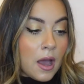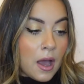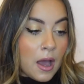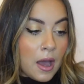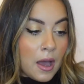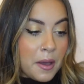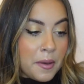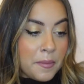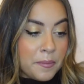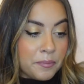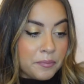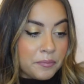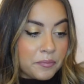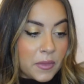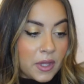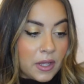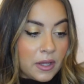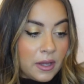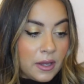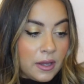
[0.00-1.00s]
And
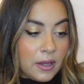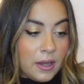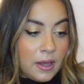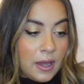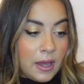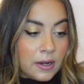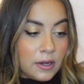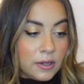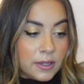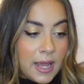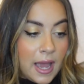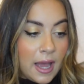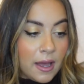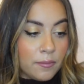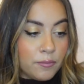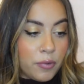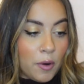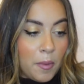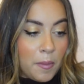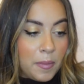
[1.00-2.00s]
yeah,
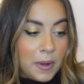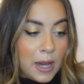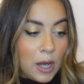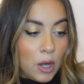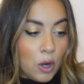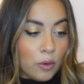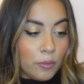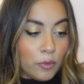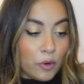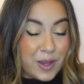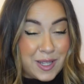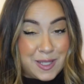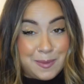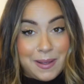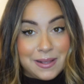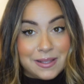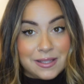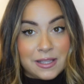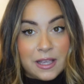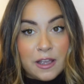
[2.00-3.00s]
probably a lot more
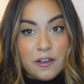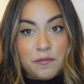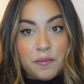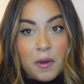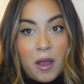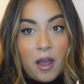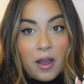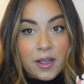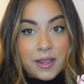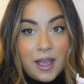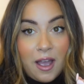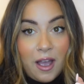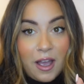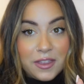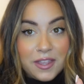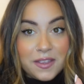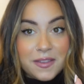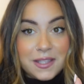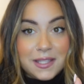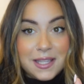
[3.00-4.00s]
expensive, but yeah, I
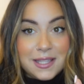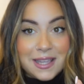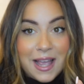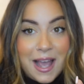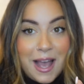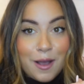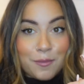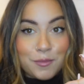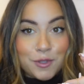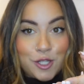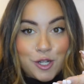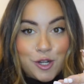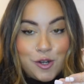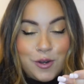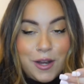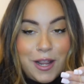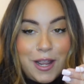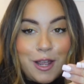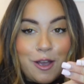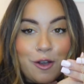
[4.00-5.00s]
think this is
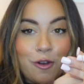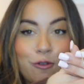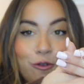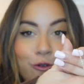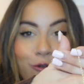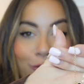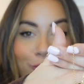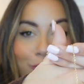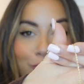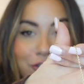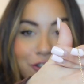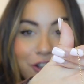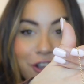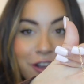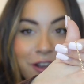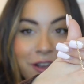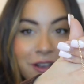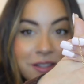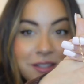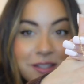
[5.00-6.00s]
absolutely
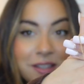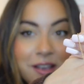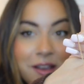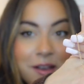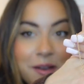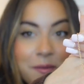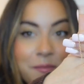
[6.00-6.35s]
gorgeous.